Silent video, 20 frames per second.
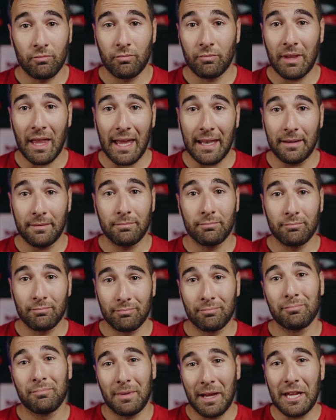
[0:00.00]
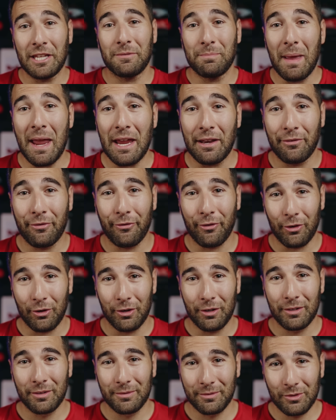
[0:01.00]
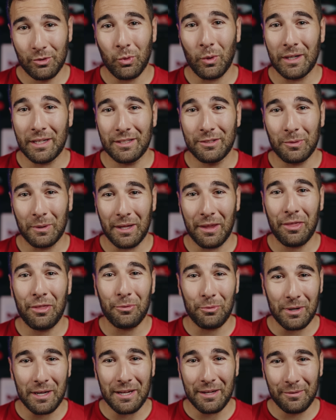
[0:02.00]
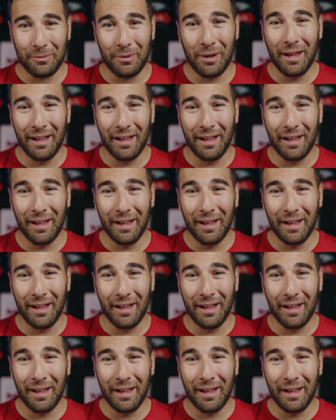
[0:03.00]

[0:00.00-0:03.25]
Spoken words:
that is made for 2023